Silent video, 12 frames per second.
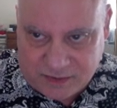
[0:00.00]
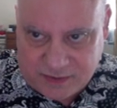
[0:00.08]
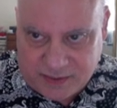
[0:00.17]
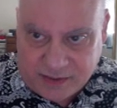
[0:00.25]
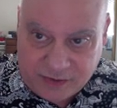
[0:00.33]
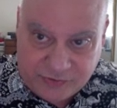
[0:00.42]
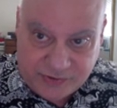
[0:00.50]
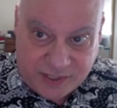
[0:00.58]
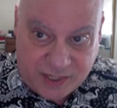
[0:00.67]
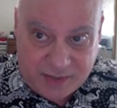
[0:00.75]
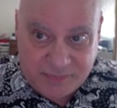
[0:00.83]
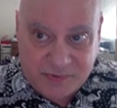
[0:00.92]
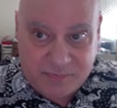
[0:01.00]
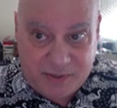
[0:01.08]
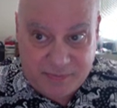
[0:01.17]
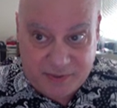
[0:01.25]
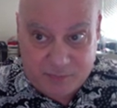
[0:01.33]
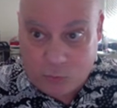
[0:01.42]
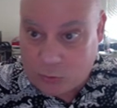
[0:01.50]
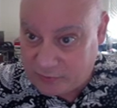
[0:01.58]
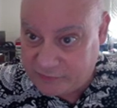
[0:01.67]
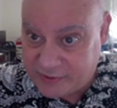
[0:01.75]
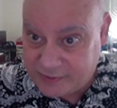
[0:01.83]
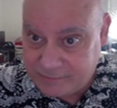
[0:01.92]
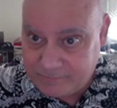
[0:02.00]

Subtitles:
In other times, maybe more of it.